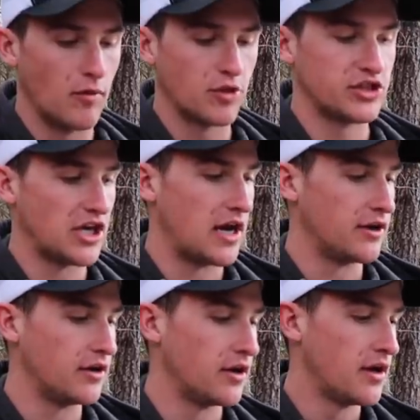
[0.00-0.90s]
one more
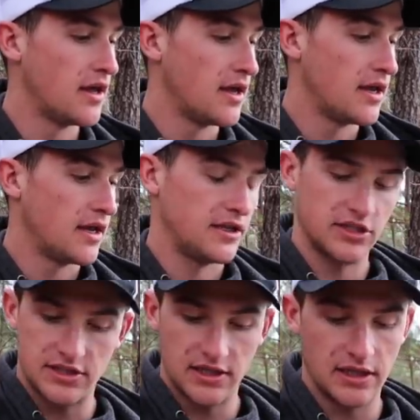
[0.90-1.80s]
shiner, and
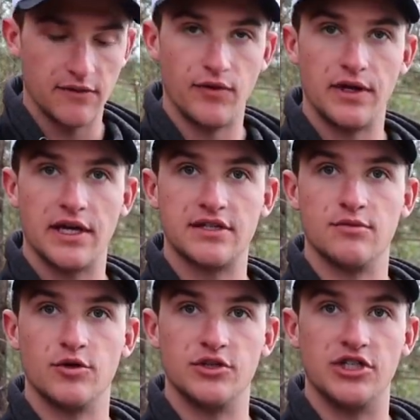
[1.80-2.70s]
just see if we can catch
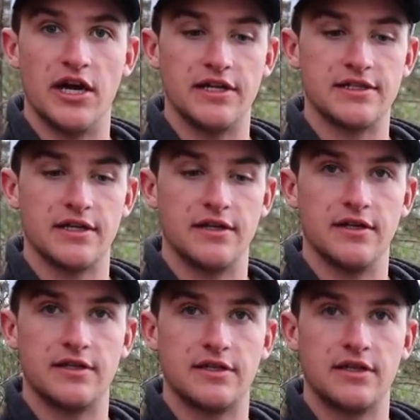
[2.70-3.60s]
some more giants like
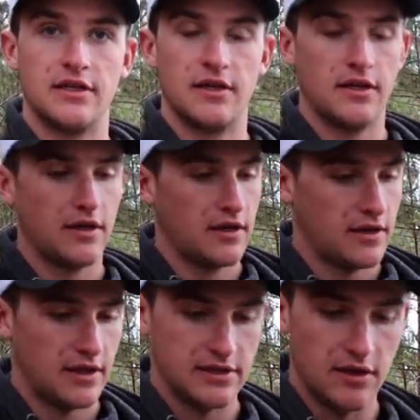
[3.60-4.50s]
this.
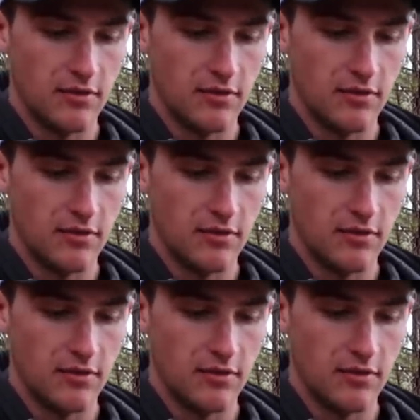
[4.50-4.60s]
That's